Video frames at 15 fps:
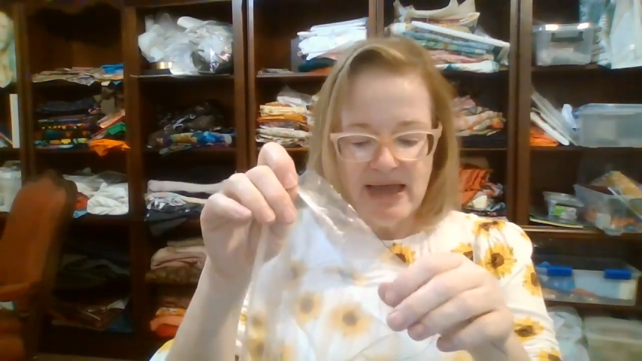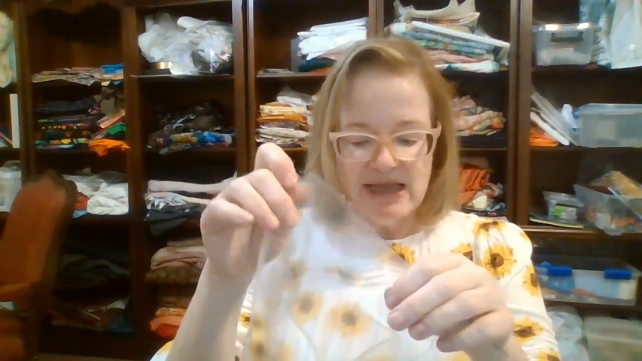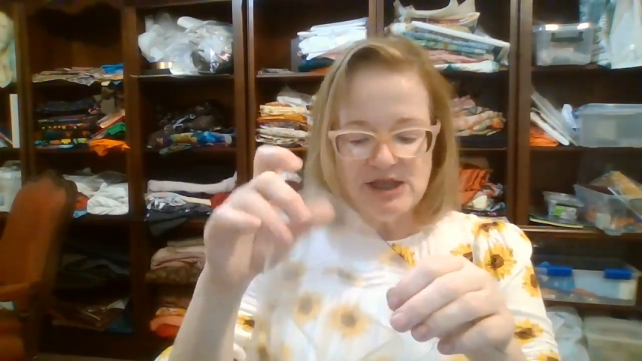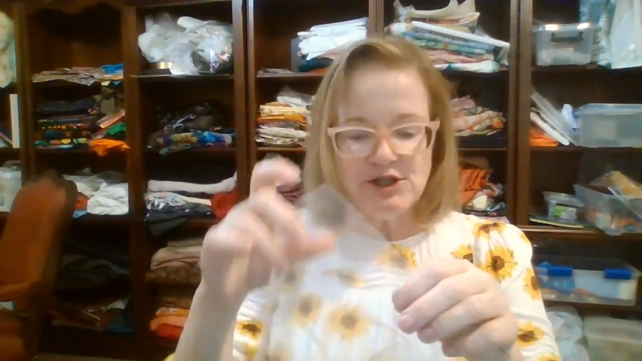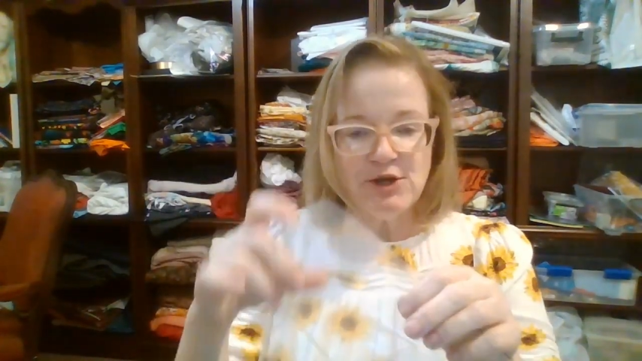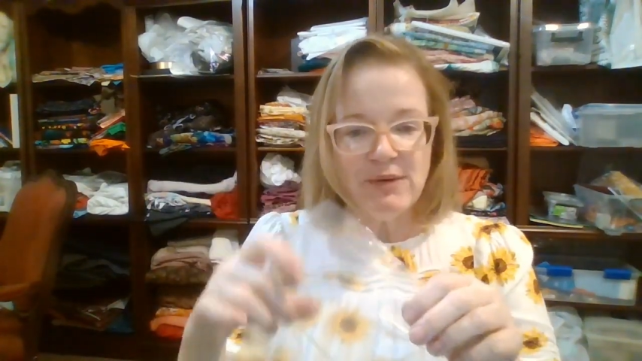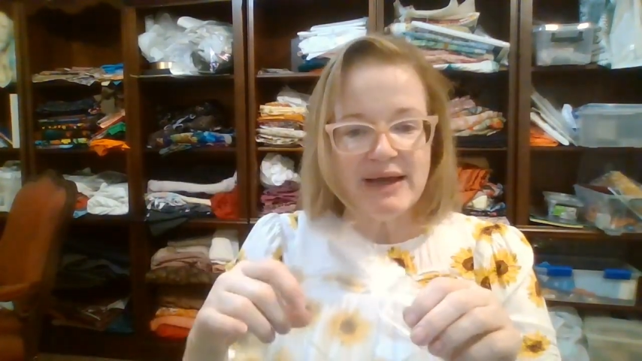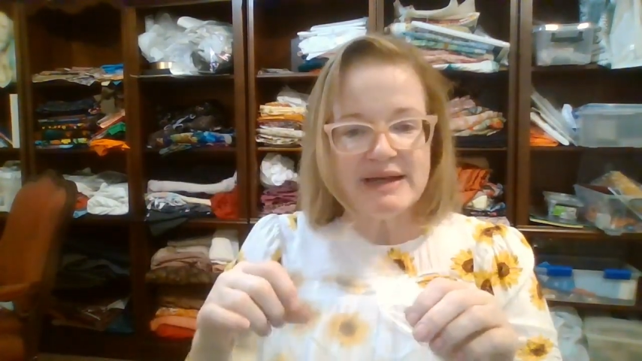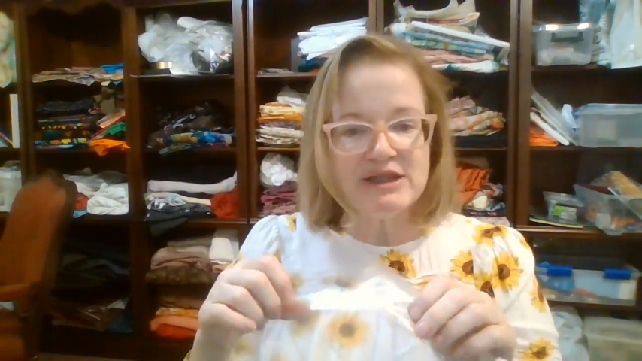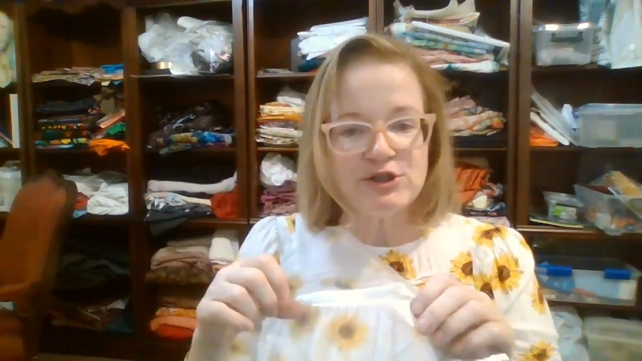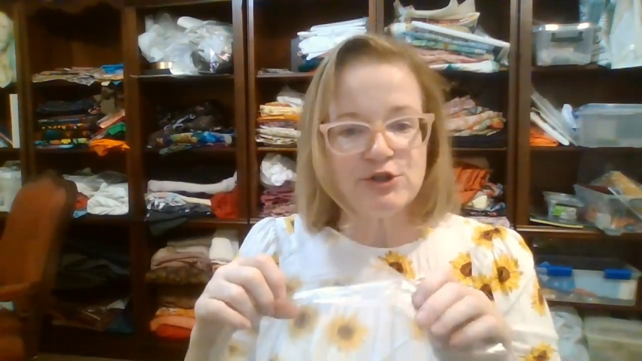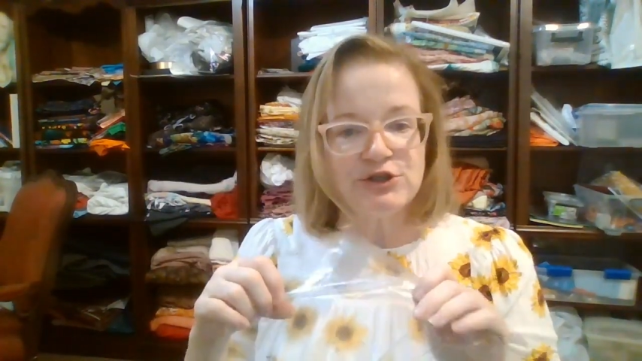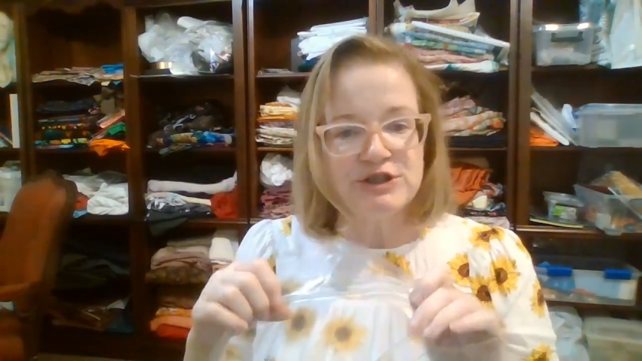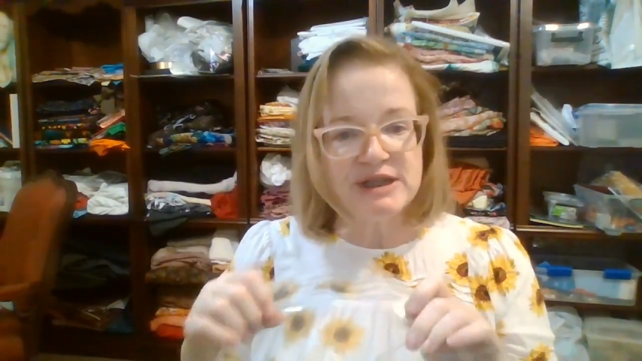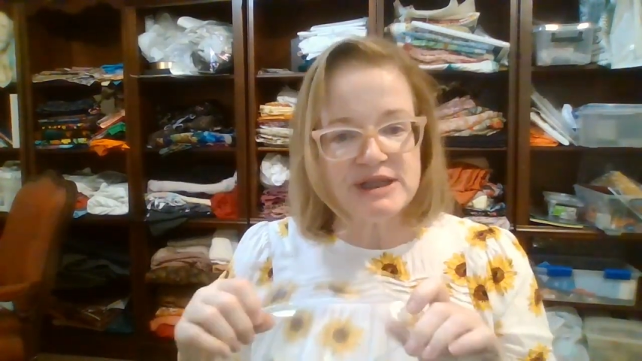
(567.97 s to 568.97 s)
And so I
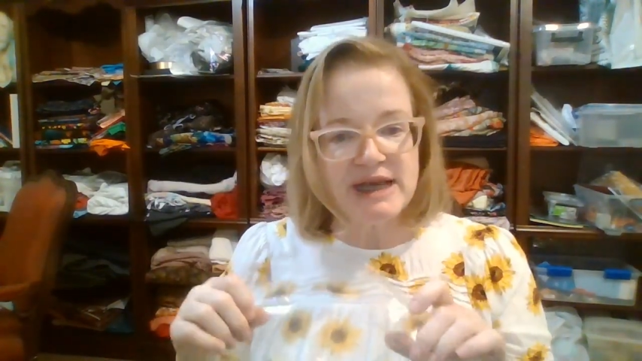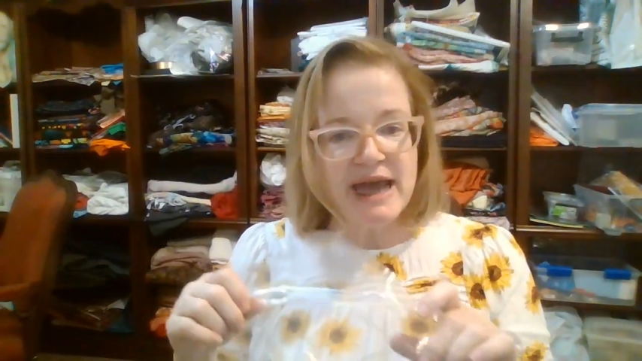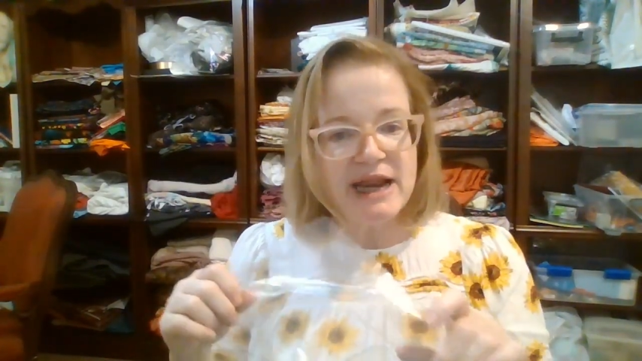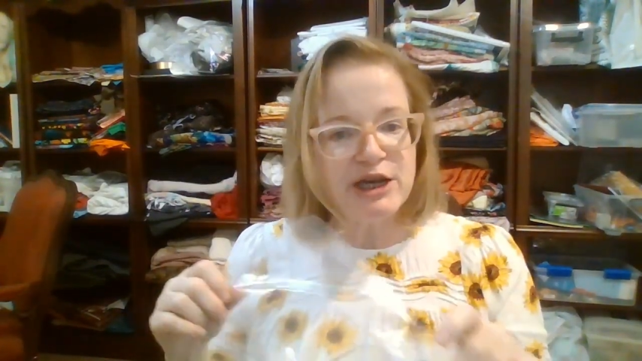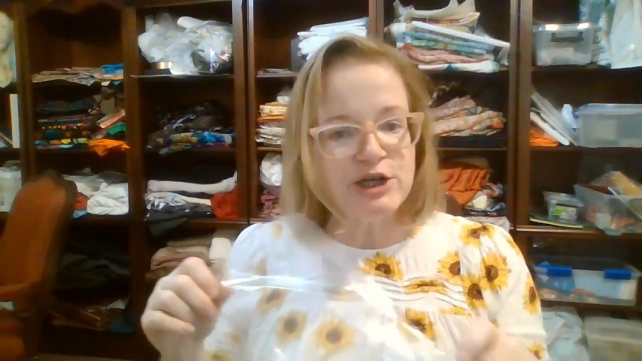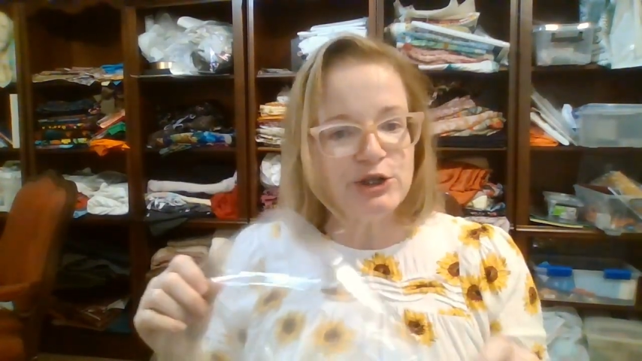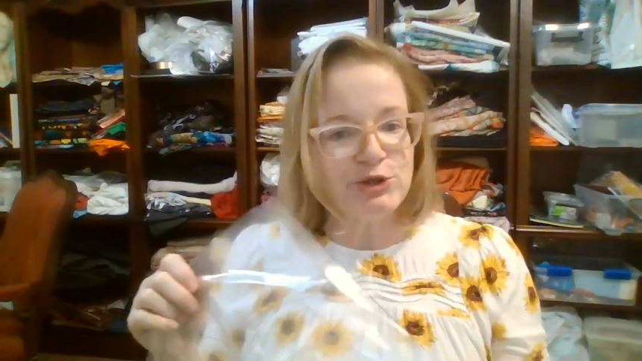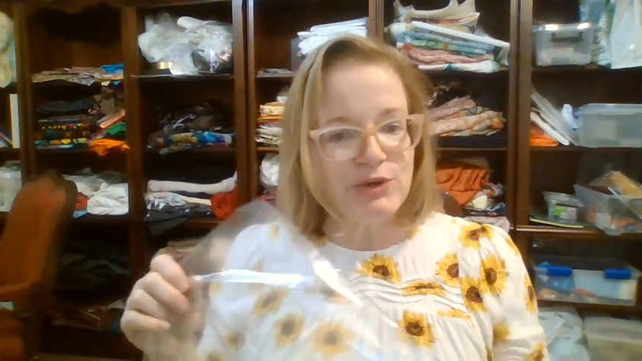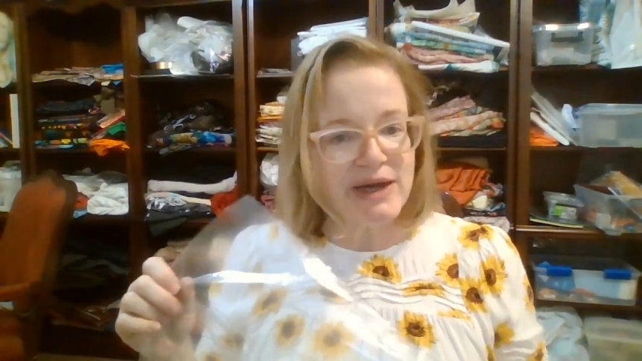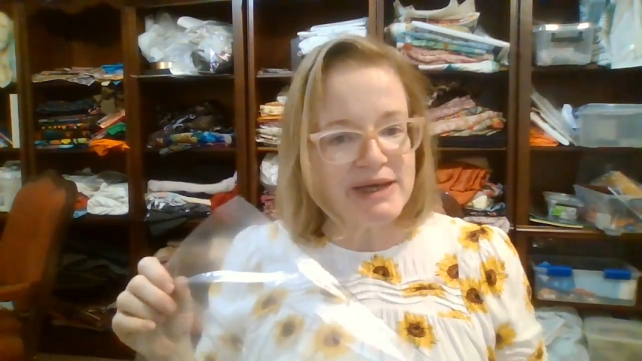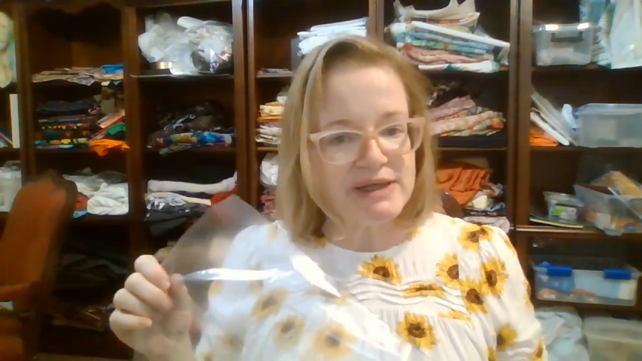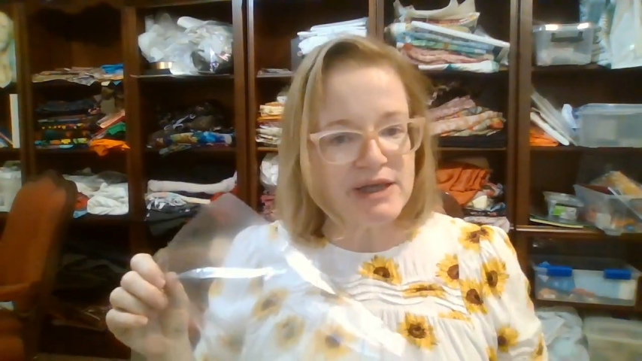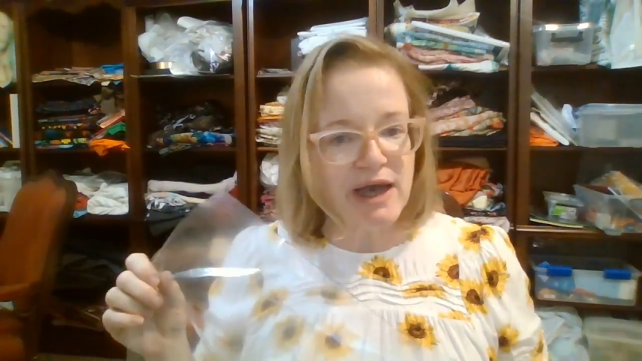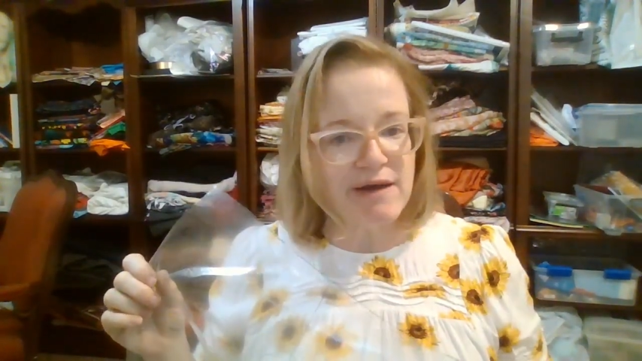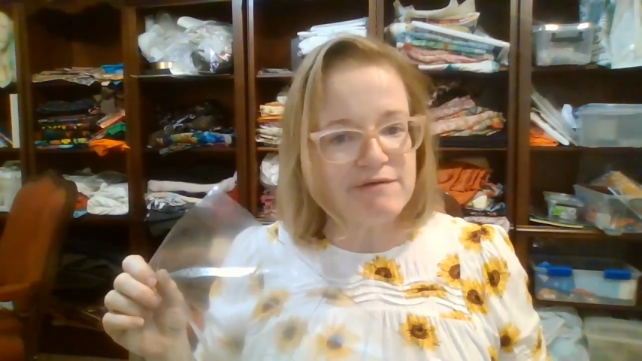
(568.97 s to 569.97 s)
decided to
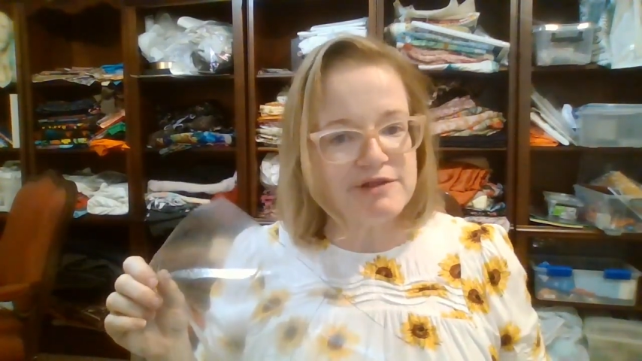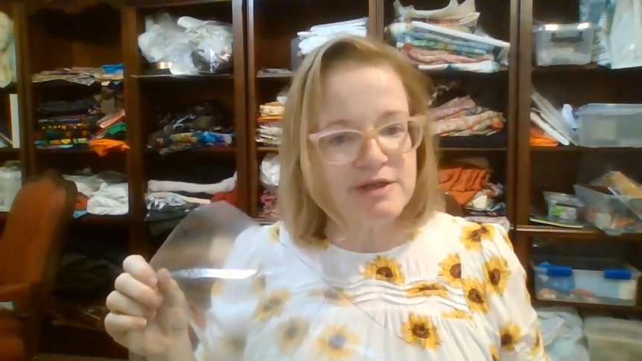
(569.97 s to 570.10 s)
trace off